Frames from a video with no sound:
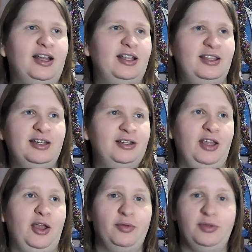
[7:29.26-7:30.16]
the
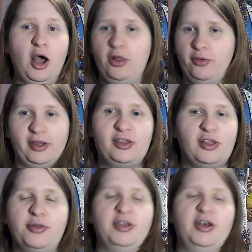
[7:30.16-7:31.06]
you know the coloring's
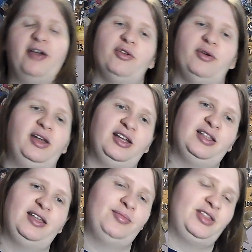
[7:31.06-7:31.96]
close enough, so I
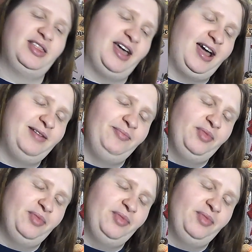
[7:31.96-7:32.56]
nicknamed it that.